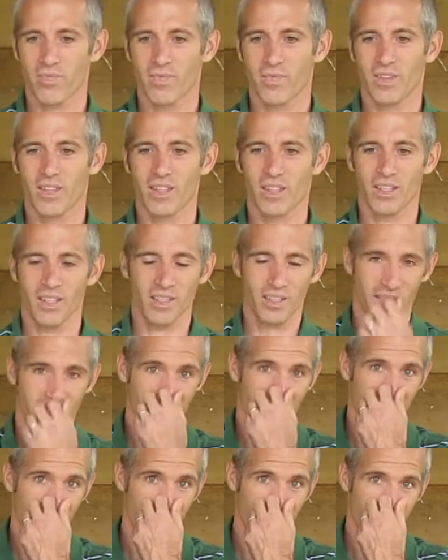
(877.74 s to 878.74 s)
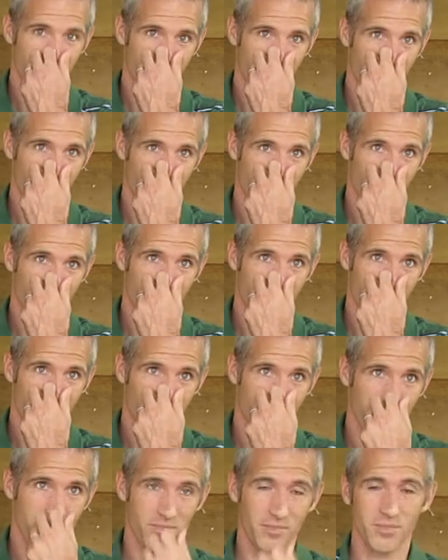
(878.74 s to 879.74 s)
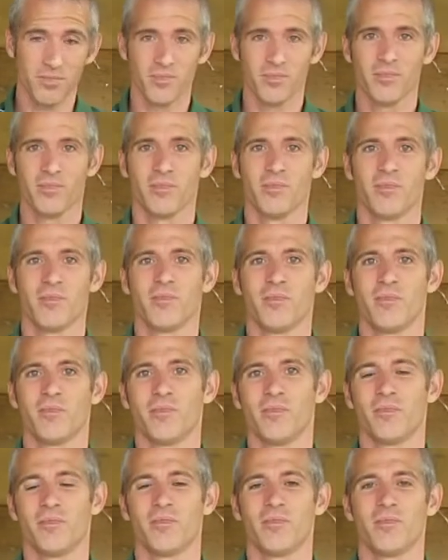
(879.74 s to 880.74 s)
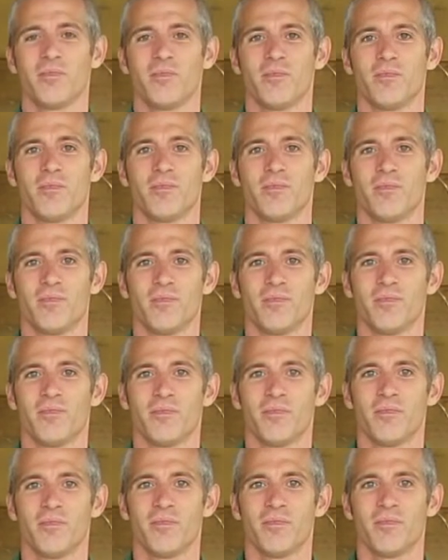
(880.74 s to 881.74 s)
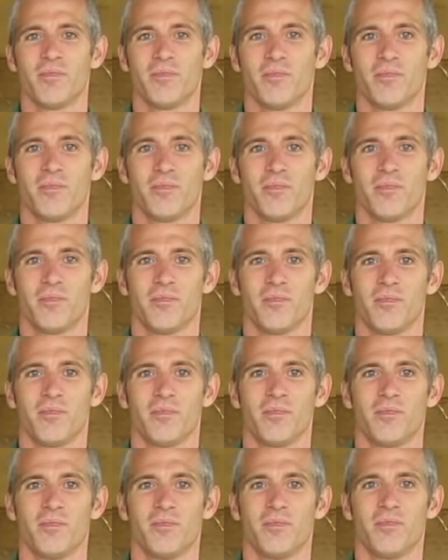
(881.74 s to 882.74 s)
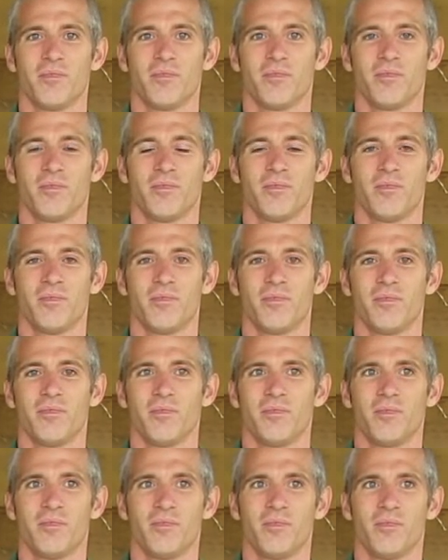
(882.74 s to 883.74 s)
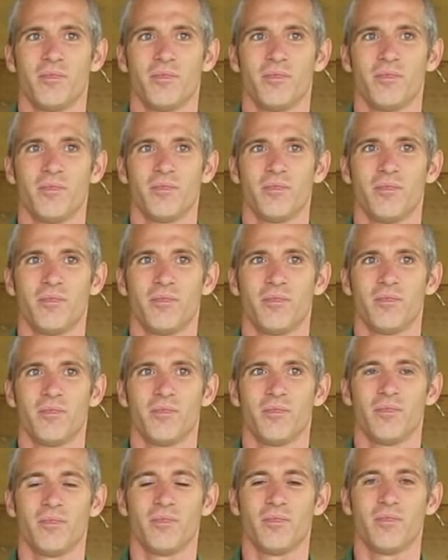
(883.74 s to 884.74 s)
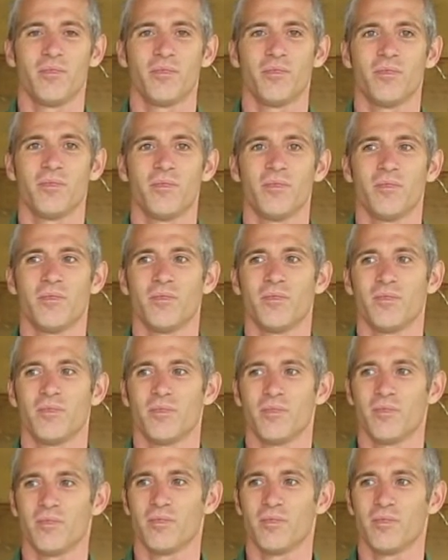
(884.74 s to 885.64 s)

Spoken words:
The person shown says nothing.